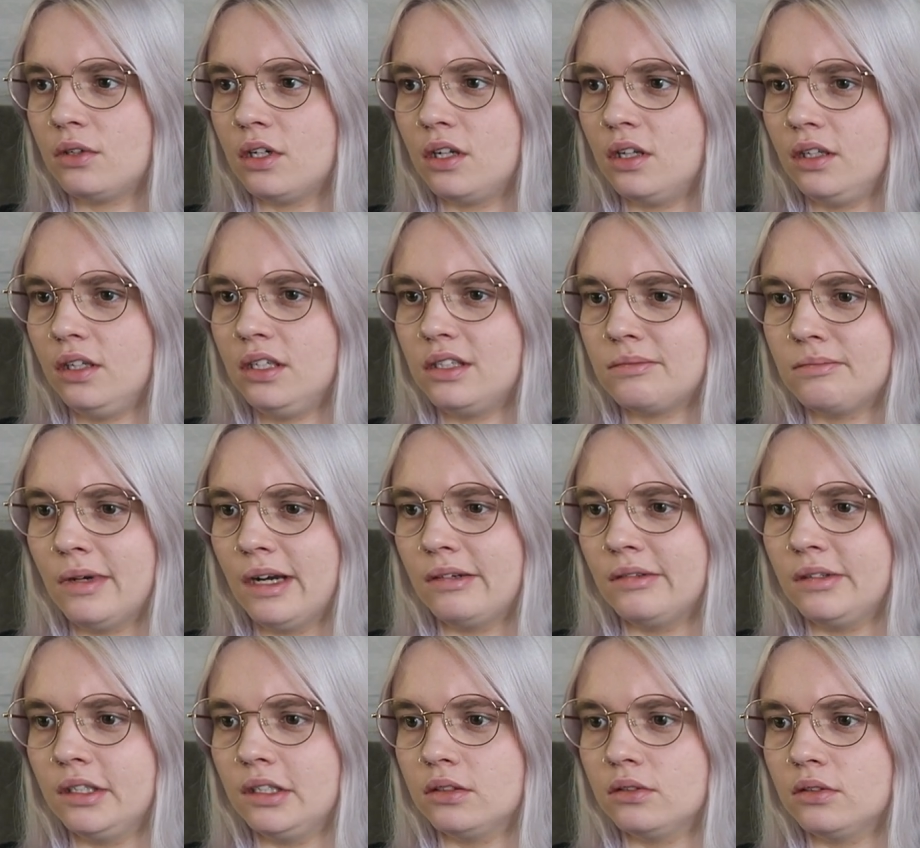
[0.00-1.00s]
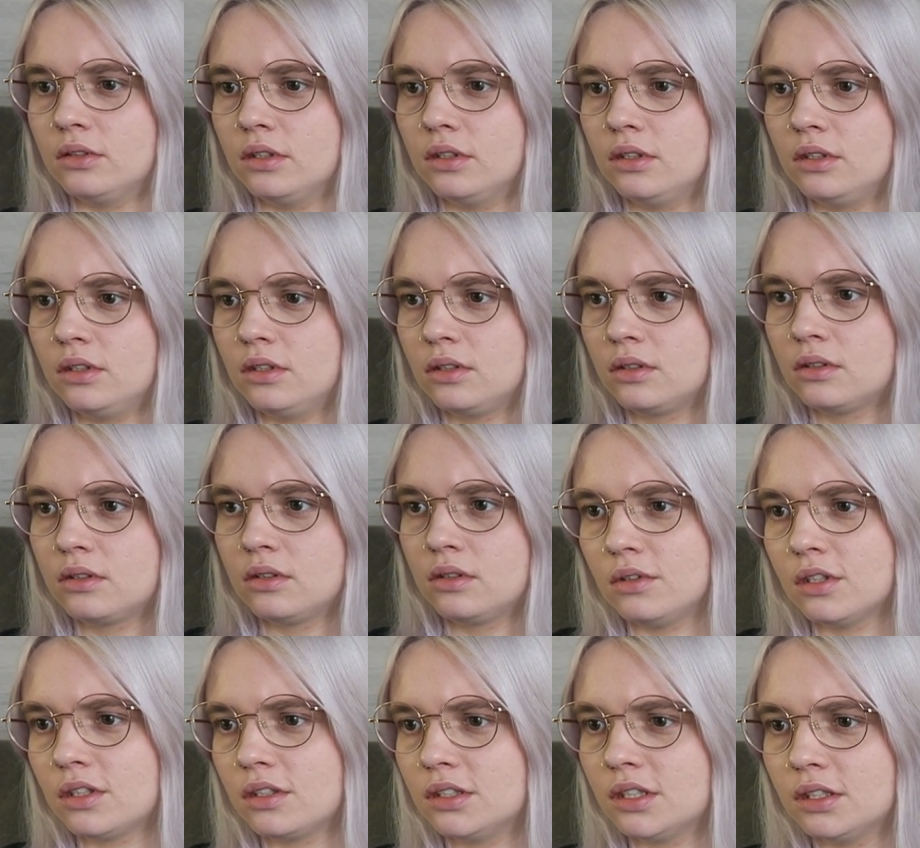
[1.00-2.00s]
while he's married, or
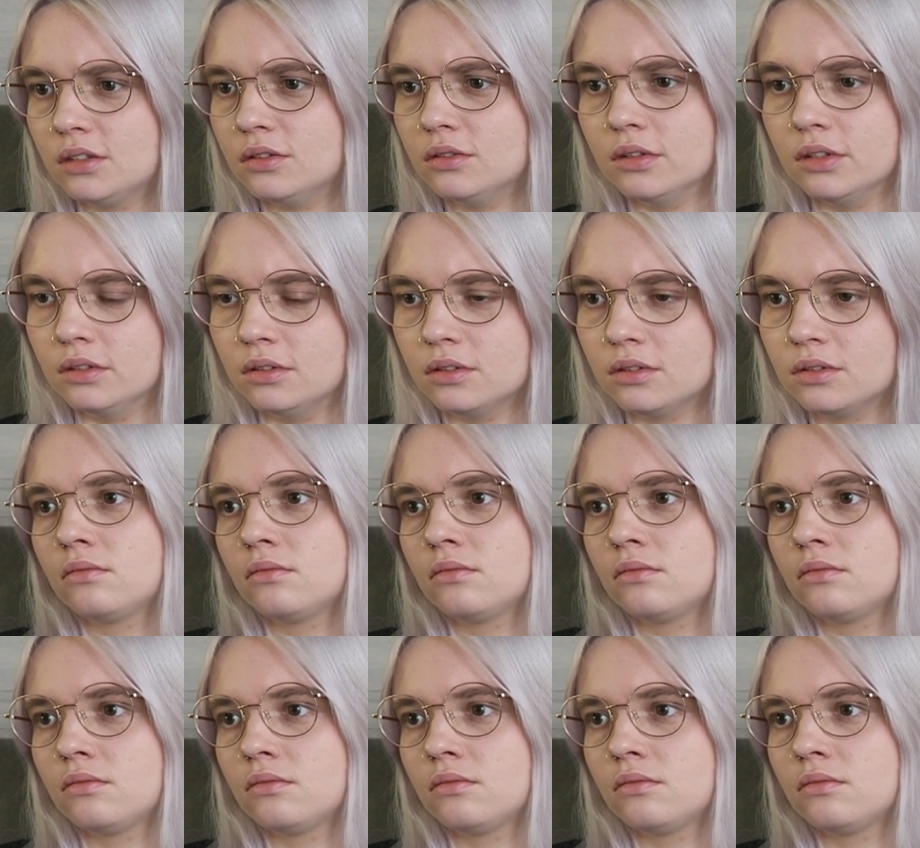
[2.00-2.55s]
what are they doing?